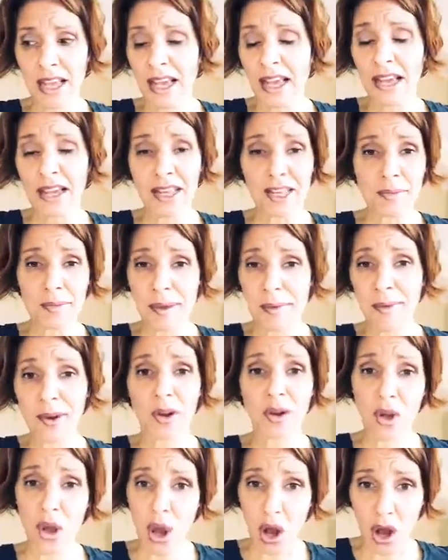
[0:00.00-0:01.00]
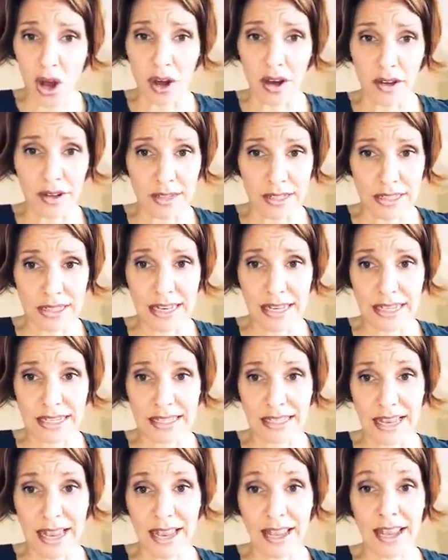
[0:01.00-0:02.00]
Because people don't call in today's
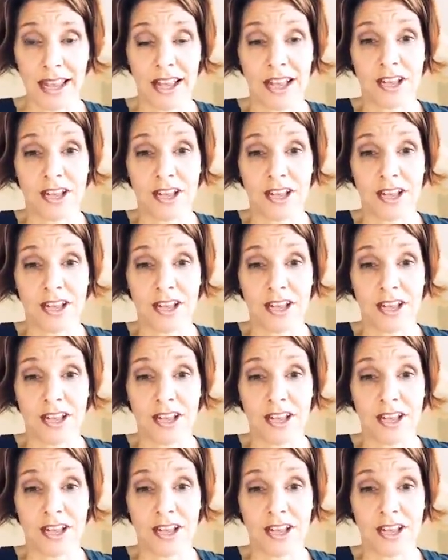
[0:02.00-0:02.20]
day.